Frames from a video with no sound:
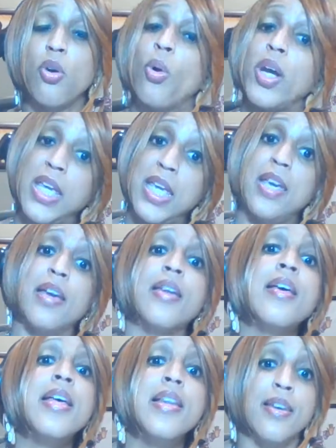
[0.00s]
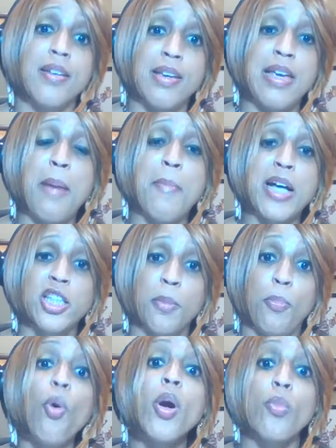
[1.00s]
Or again, looking at my
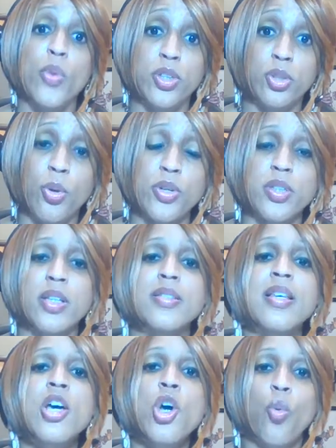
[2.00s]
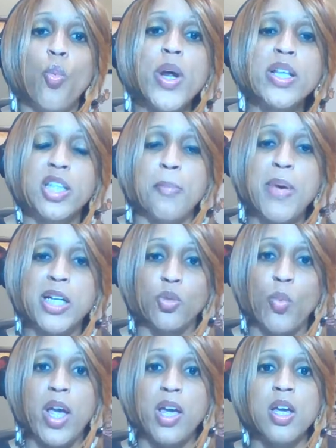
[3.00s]
support resources, what is the best
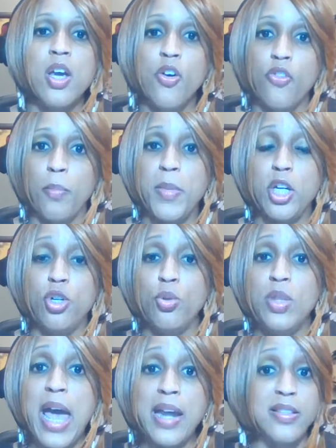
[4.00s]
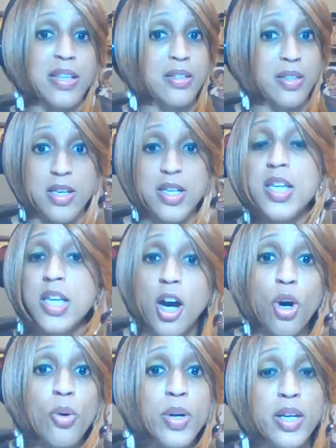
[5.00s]
way for me to do that? Is that
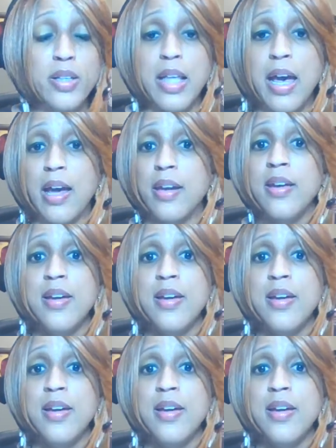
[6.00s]
EEO? Is that